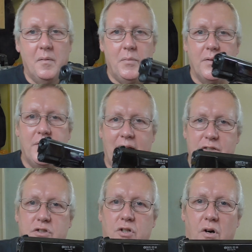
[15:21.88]
but
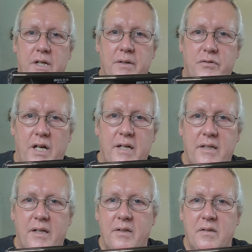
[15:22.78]
that's tight. I've checked
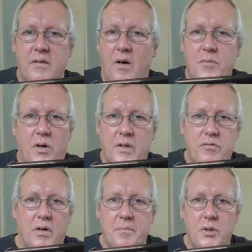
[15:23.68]
it, and I'm not going to
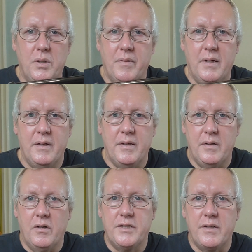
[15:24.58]
try and move
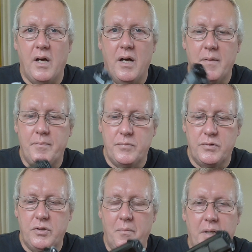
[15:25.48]
it. Like I said,
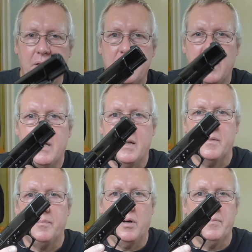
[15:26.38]
somebody said that
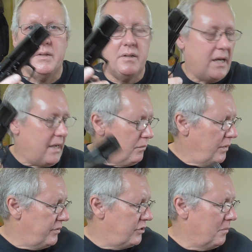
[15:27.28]
the problem that they had
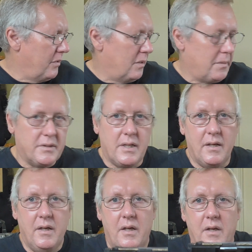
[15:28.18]
with some of them is
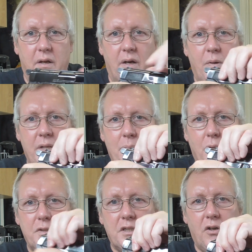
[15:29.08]
that when they
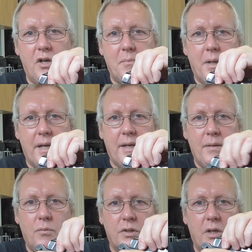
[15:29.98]
pulled slide back,
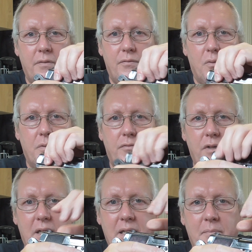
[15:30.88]
it wouldn't go forward
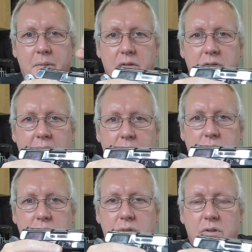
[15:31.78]
freely because that was
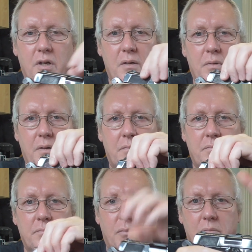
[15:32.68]
too tight. Well,
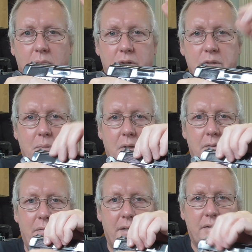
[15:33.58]
mine's
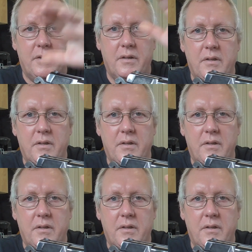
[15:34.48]
perfect,